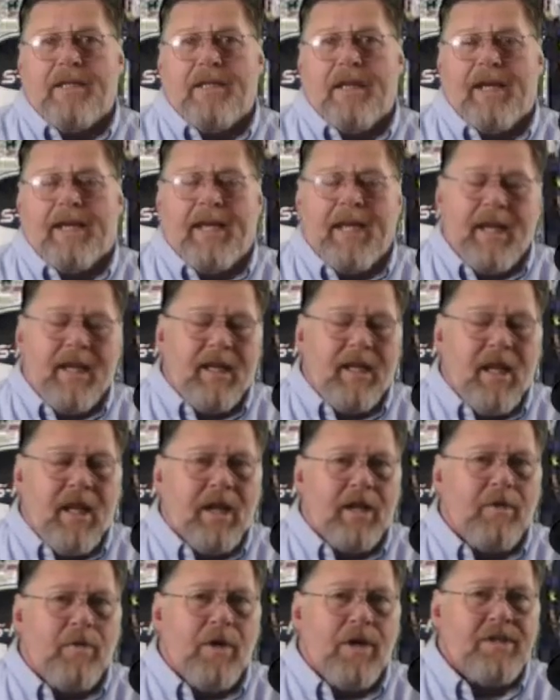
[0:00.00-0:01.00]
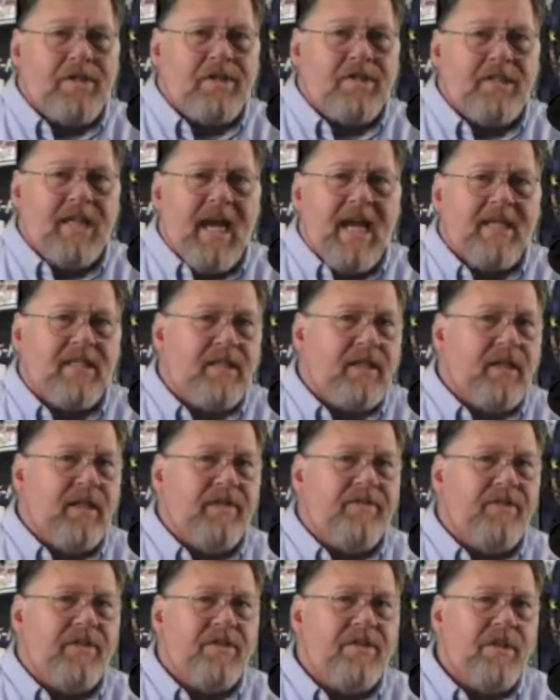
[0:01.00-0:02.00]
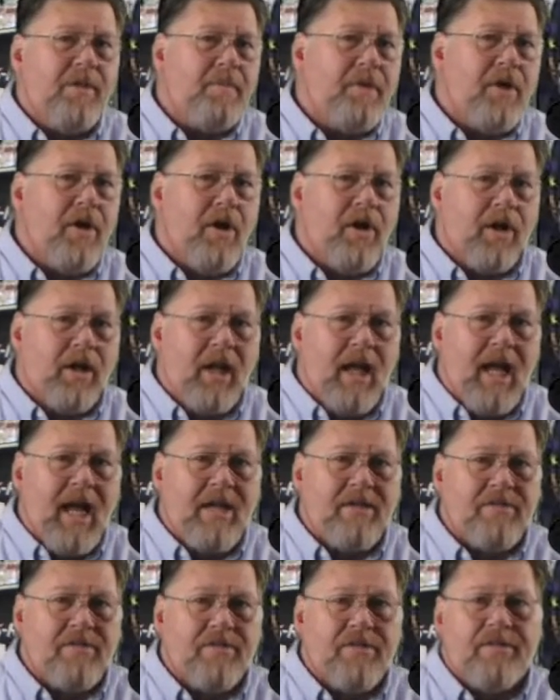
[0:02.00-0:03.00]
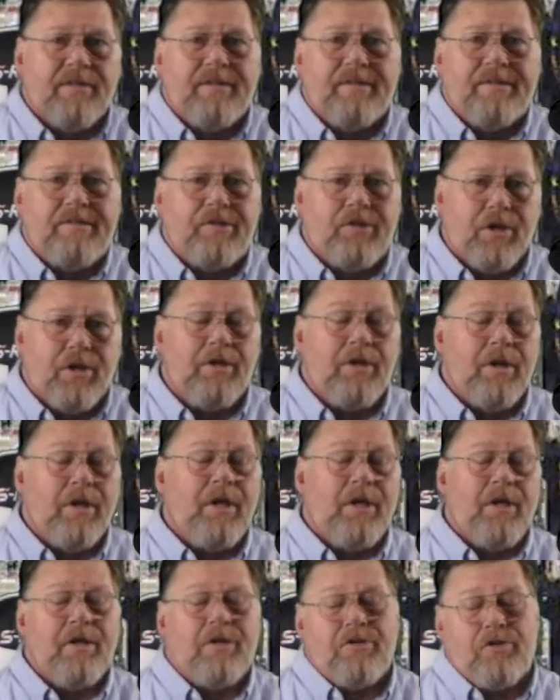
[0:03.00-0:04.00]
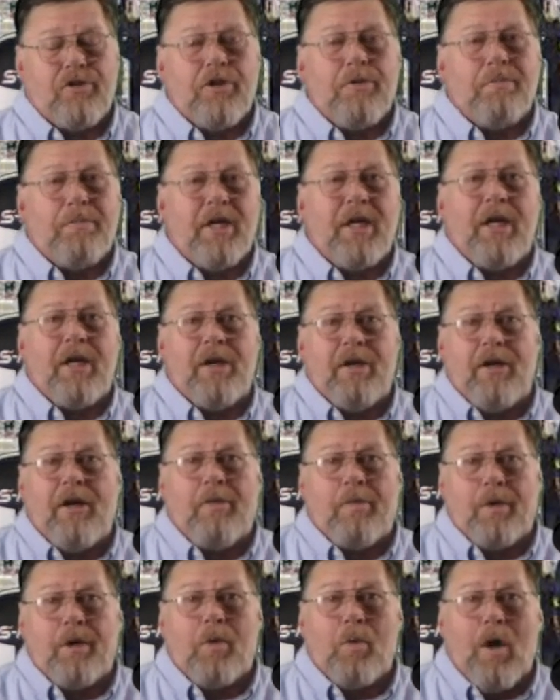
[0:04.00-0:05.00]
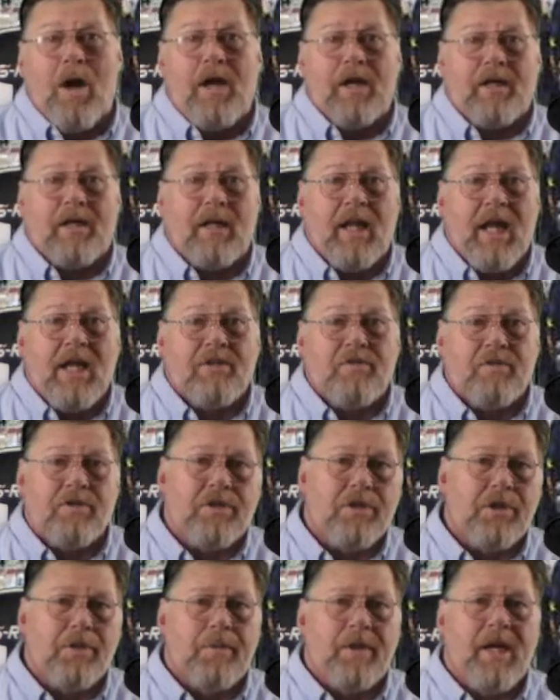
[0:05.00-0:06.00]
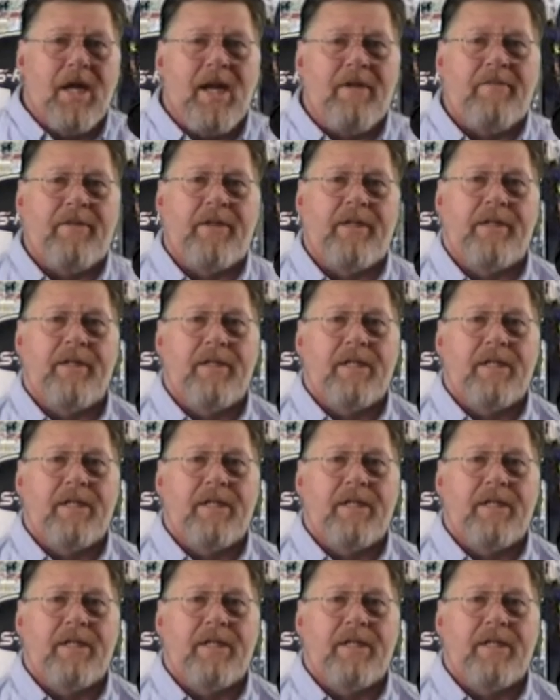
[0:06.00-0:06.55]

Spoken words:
I get a lot of questions asking if the CPR class should be a required class for scuba diving.